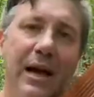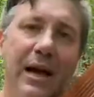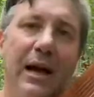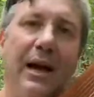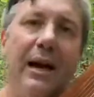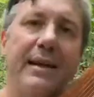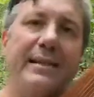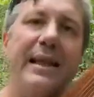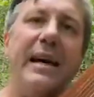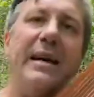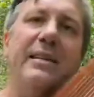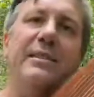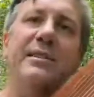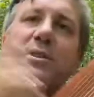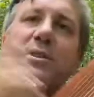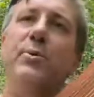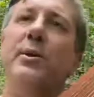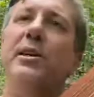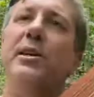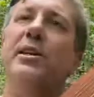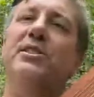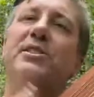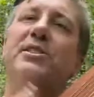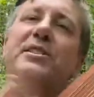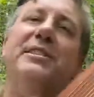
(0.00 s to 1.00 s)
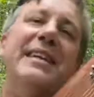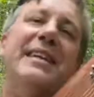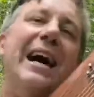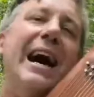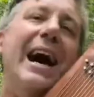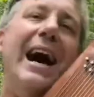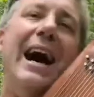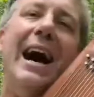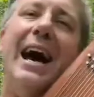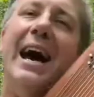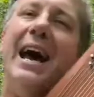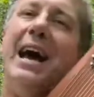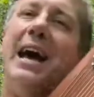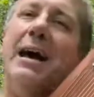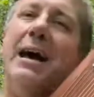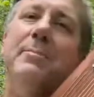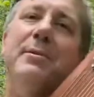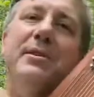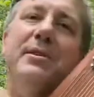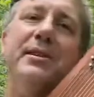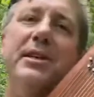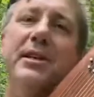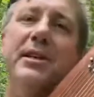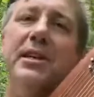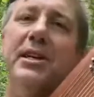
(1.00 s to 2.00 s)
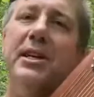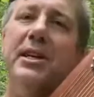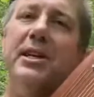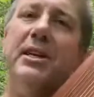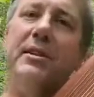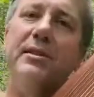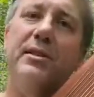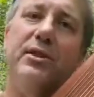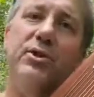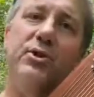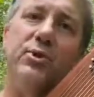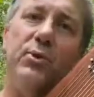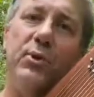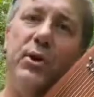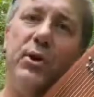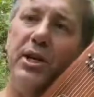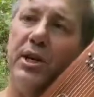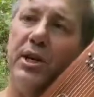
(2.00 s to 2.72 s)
1,000 creatures die beneath the trees.